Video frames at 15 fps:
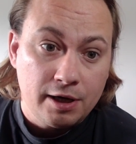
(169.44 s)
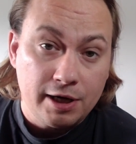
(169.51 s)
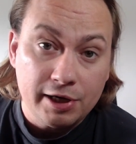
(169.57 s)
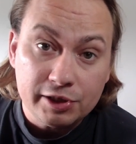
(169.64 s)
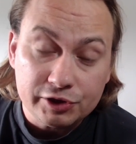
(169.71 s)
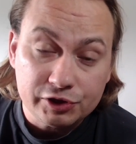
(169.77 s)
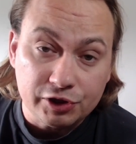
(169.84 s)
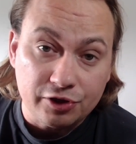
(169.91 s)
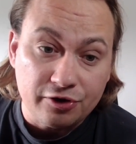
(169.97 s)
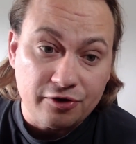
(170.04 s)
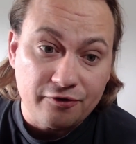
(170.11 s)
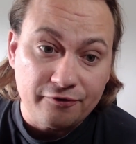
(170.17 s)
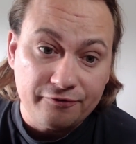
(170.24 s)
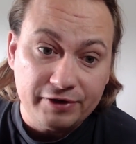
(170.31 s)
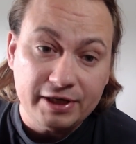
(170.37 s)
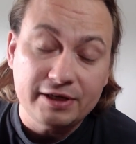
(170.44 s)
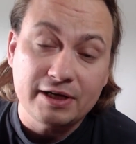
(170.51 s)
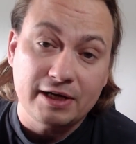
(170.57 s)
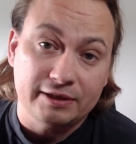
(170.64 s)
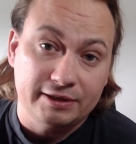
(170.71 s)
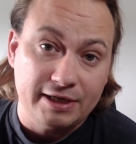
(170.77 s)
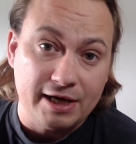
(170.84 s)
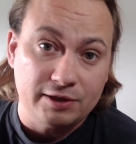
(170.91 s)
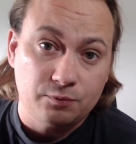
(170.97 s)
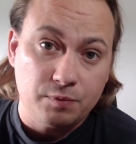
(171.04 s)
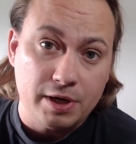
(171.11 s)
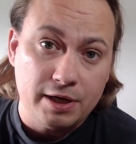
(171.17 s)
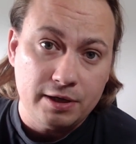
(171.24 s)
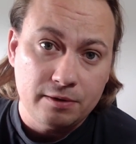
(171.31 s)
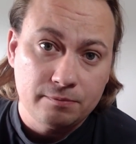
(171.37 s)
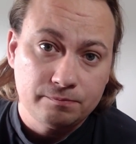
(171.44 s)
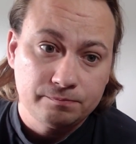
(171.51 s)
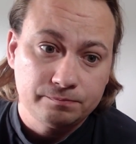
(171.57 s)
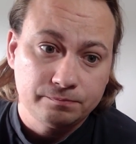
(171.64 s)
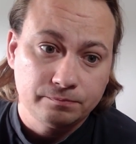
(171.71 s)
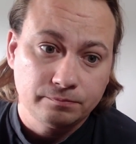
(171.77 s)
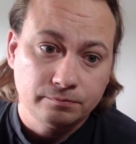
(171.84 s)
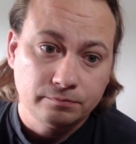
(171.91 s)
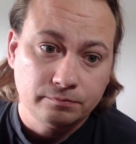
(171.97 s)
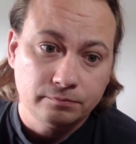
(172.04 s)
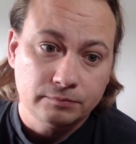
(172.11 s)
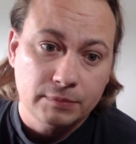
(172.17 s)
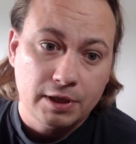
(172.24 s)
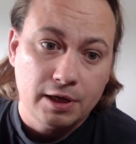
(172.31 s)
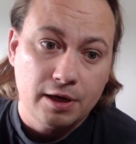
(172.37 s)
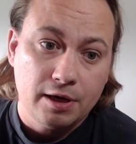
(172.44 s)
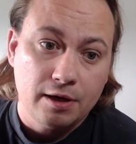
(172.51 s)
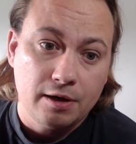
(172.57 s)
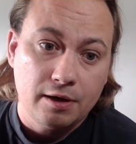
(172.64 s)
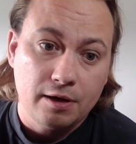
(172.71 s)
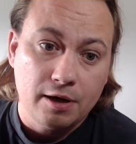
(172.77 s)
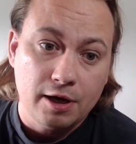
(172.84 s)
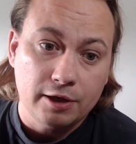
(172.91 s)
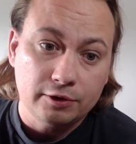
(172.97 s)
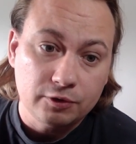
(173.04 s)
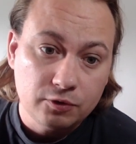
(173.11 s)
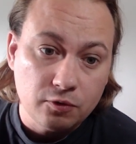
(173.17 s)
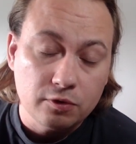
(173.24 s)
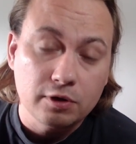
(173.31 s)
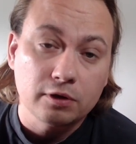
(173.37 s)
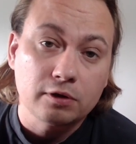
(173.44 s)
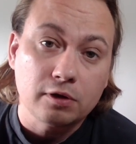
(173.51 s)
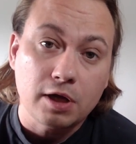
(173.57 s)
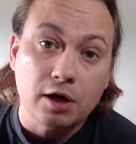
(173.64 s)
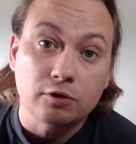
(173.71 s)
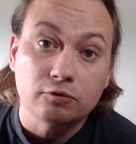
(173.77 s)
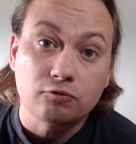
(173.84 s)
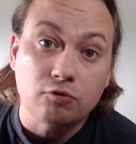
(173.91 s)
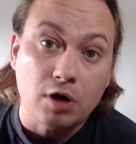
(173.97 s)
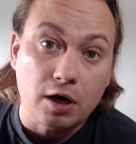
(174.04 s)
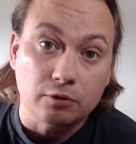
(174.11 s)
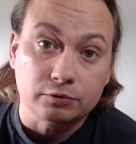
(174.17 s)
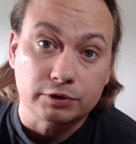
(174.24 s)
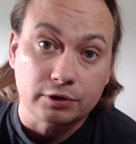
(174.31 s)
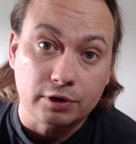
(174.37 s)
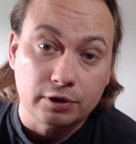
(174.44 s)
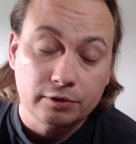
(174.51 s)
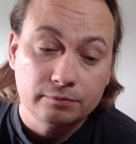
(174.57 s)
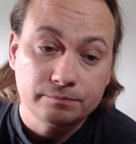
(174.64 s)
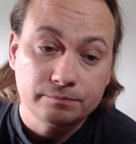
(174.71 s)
Azure VNet Gateway, and Google Cloud Router.